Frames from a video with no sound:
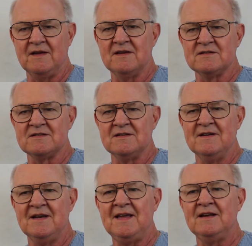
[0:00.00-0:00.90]
is
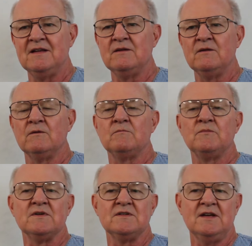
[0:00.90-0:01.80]
needed
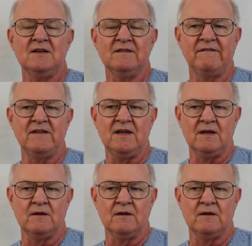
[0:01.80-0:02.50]
particularly